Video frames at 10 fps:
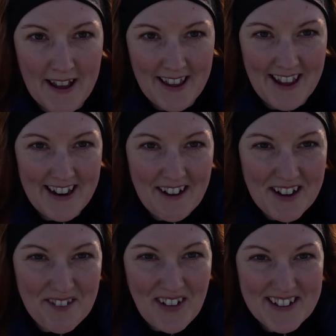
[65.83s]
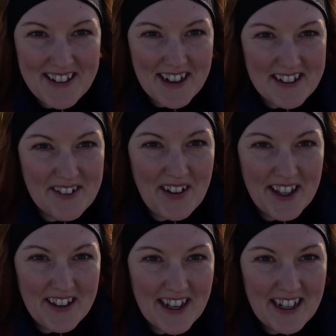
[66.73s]
Okay, now I got past the icy
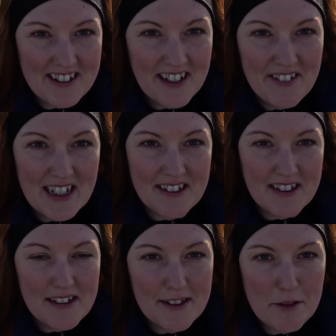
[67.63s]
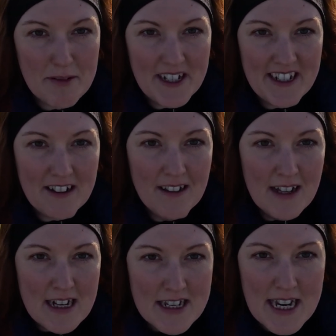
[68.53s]
bit, you can actually really see Silbury
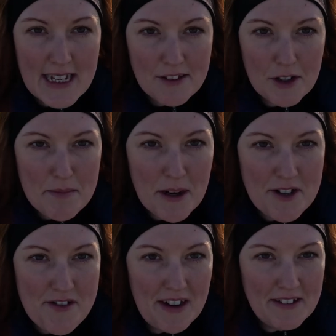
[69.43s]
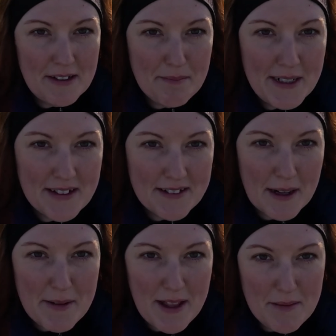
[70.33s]
Hill. Today it's got a moat around it, but in the
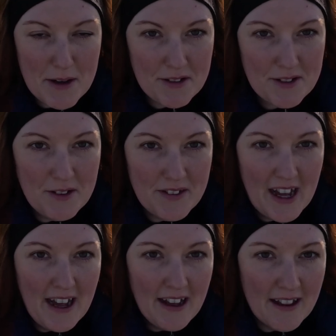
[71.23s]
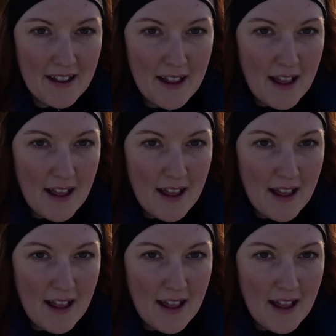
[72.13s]
summer that moat's not there.